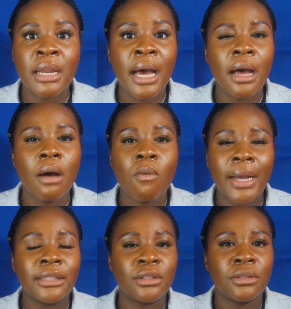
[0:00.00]
not a
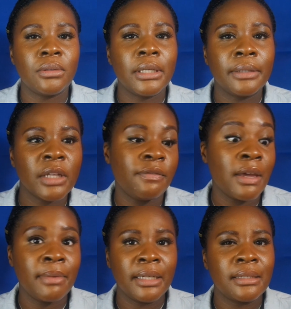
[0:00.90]
white student, if
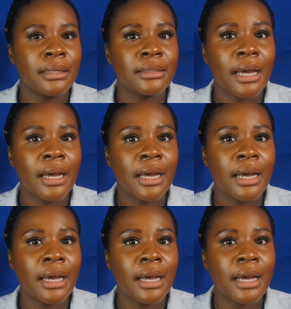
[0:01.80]
that makes sense.